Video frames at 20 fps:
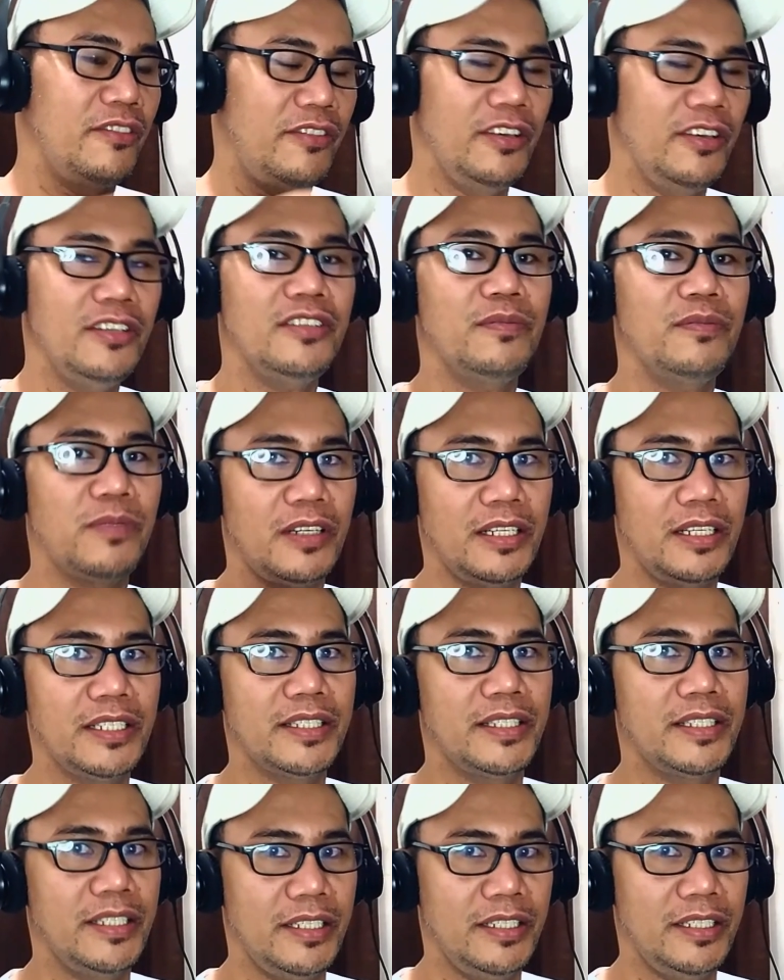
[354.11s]
this
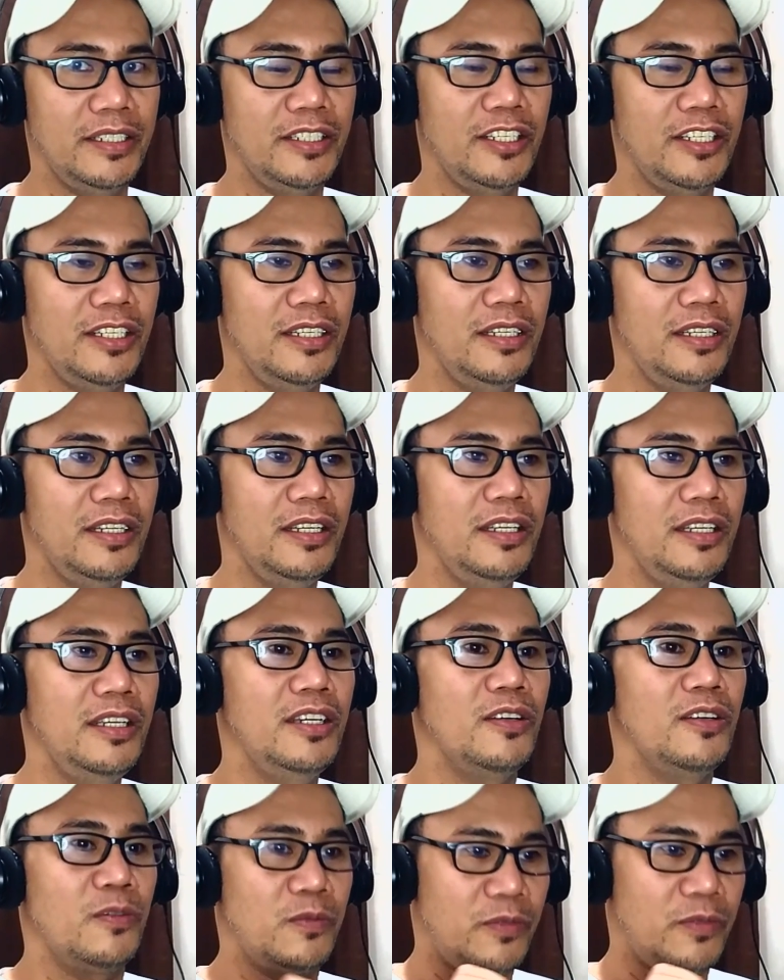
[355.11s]
person
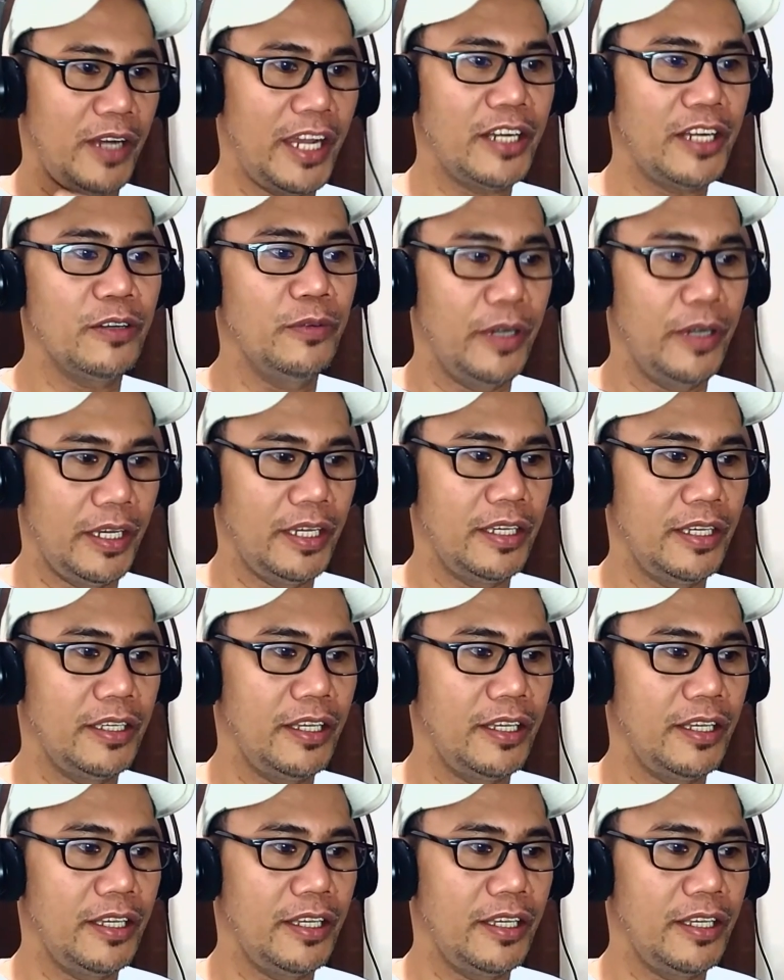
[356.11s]
right away.